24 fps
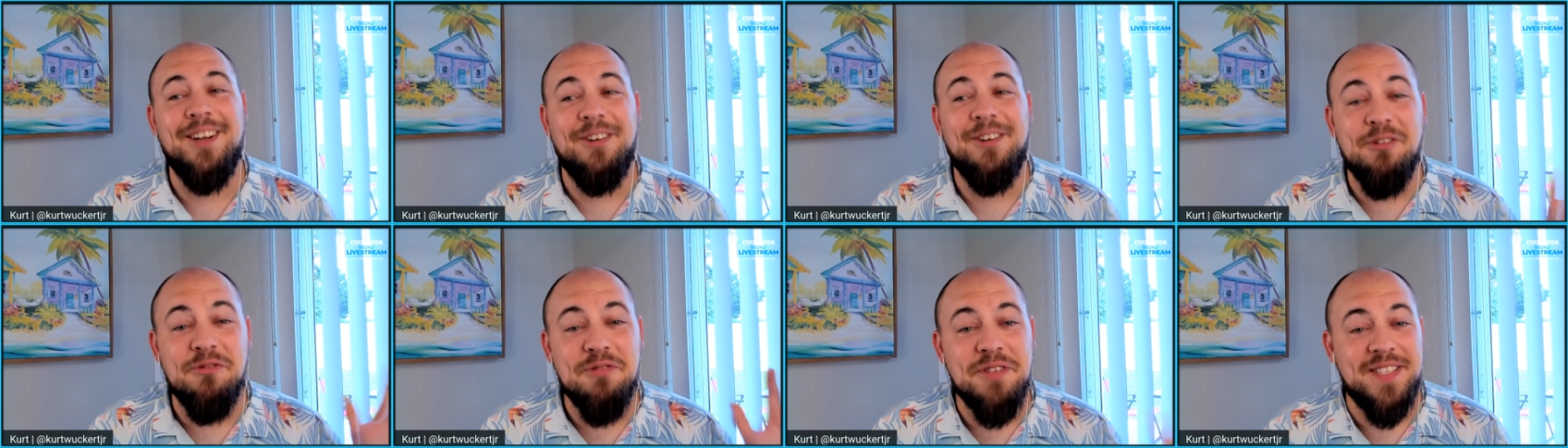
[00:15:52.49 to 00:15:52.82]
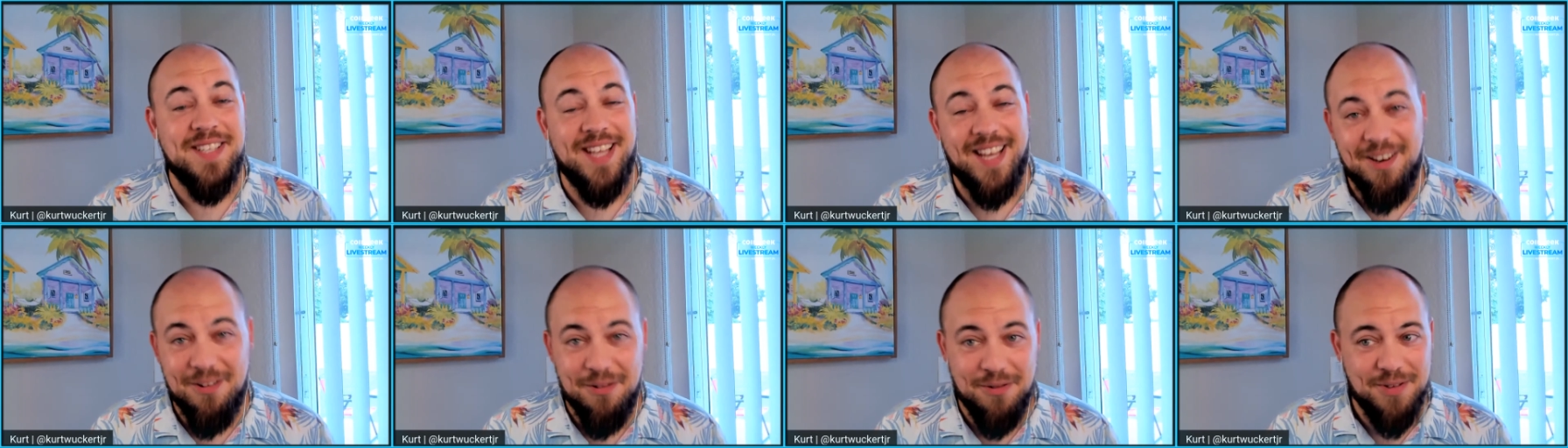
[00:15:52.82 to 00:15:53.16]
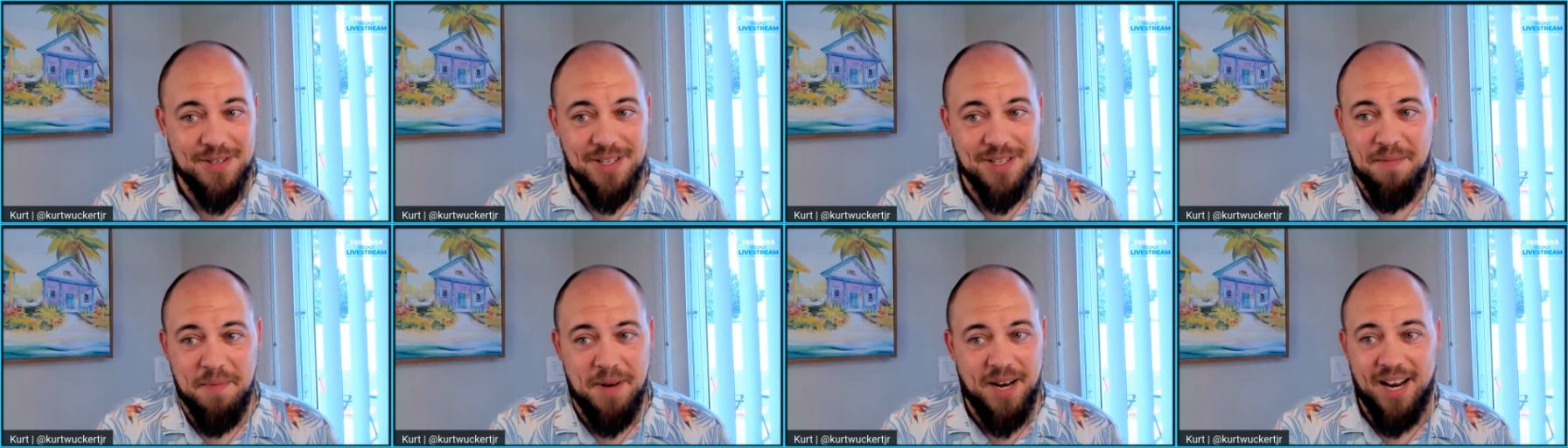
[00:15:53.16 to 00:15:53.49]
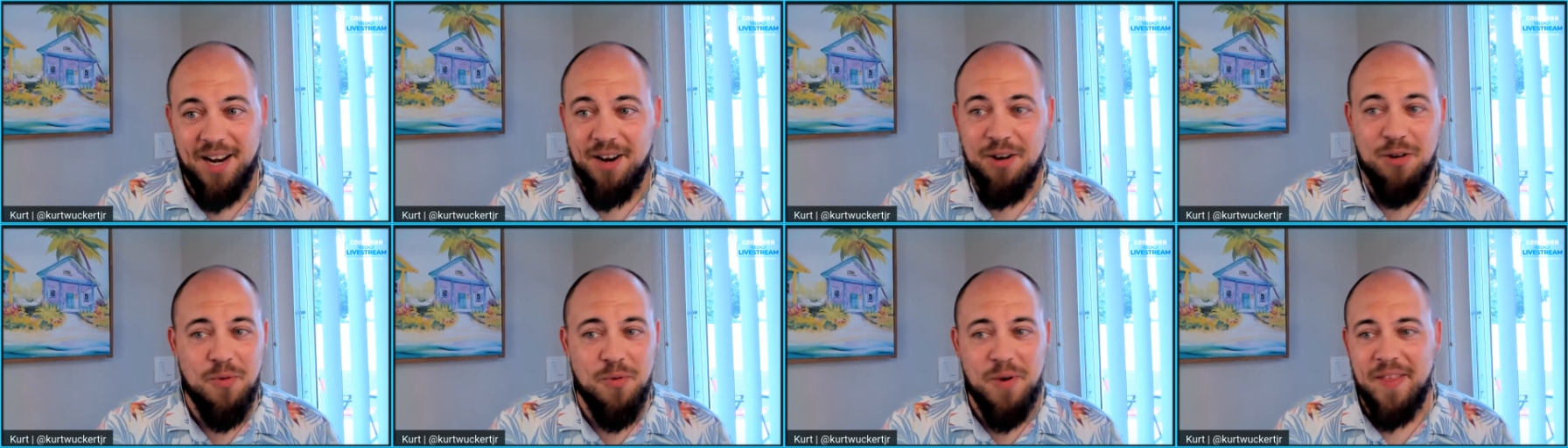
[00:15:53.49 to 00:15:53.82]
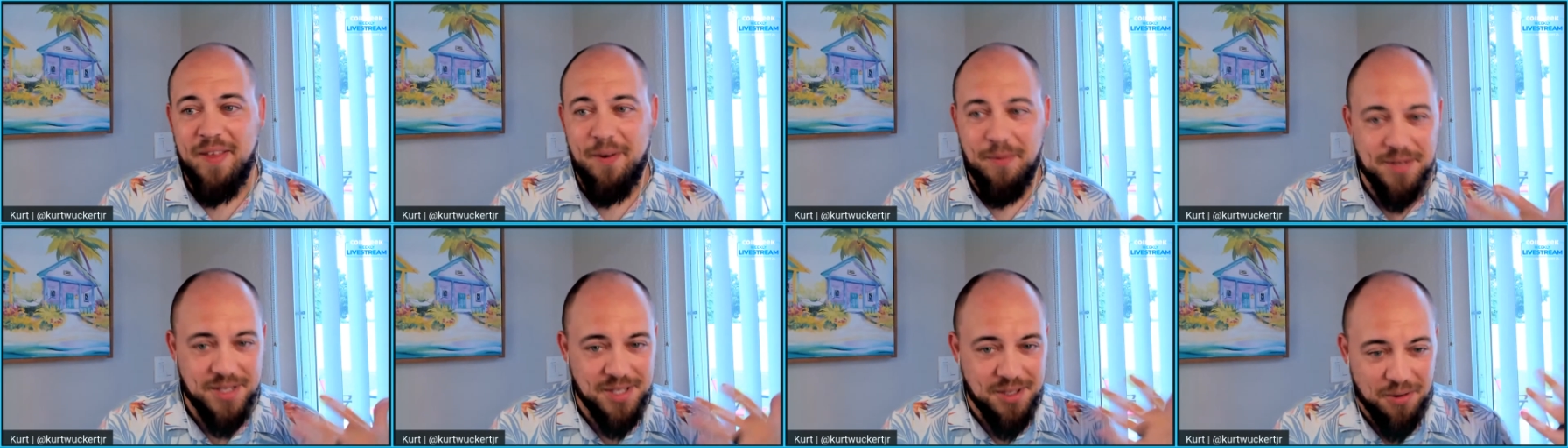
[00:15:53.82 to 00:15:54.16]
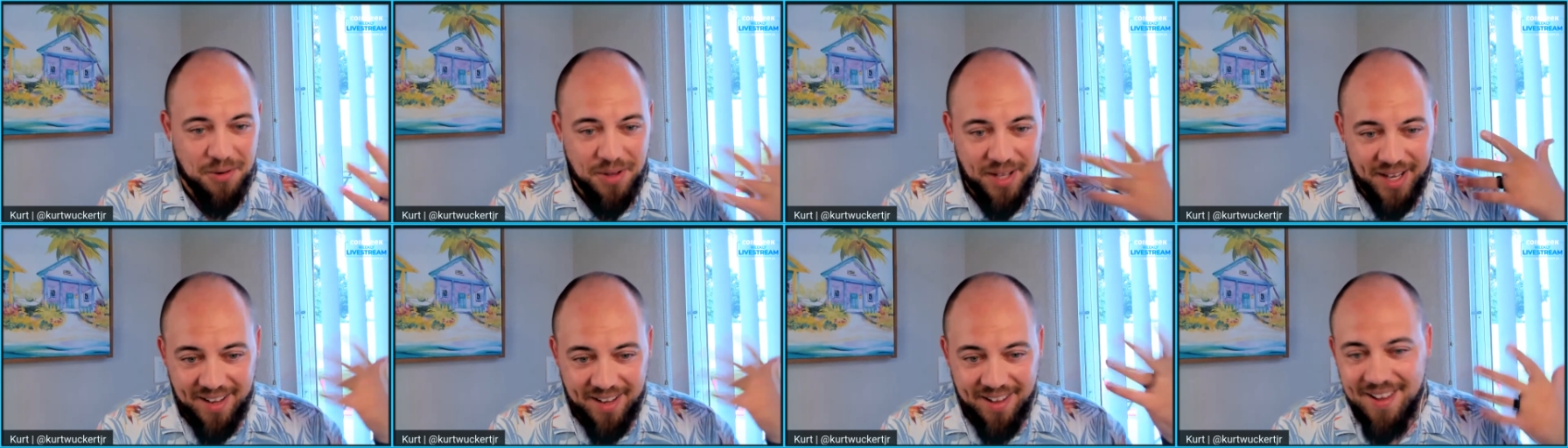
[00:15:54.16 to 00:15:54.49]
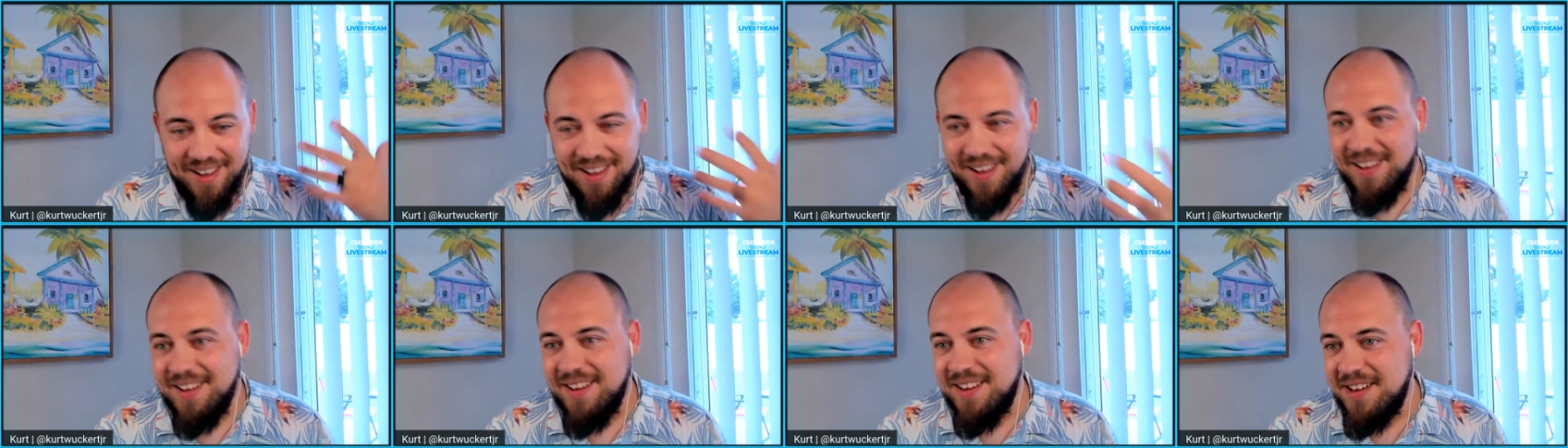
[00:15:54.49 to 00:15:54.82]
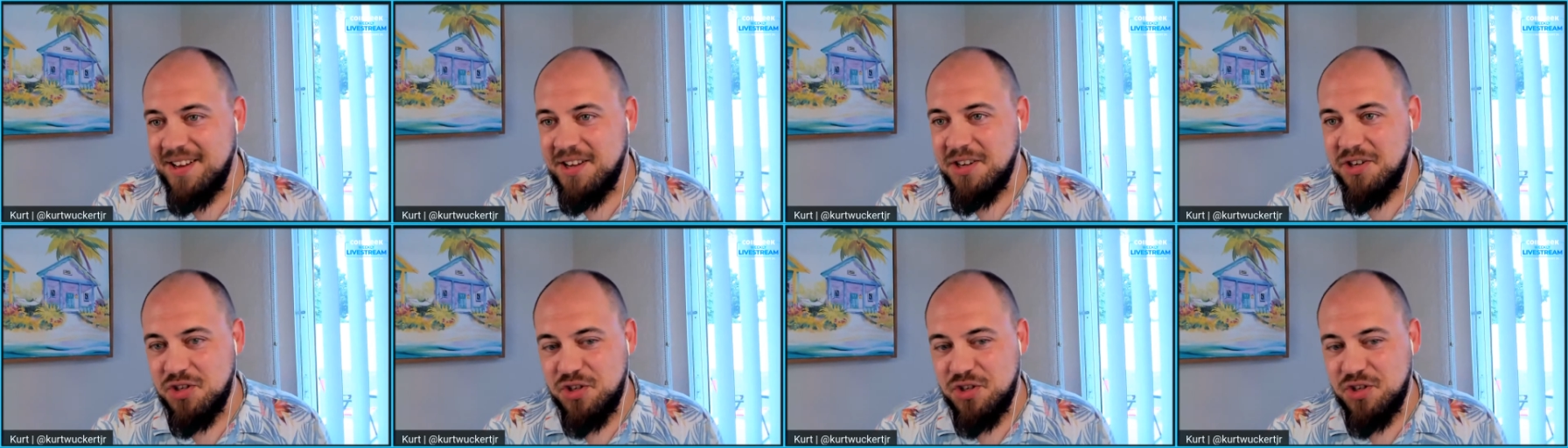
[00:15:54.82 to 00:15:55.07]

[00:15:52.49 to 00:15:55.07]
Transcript: Technical Standards Committee. I don't know why that was so like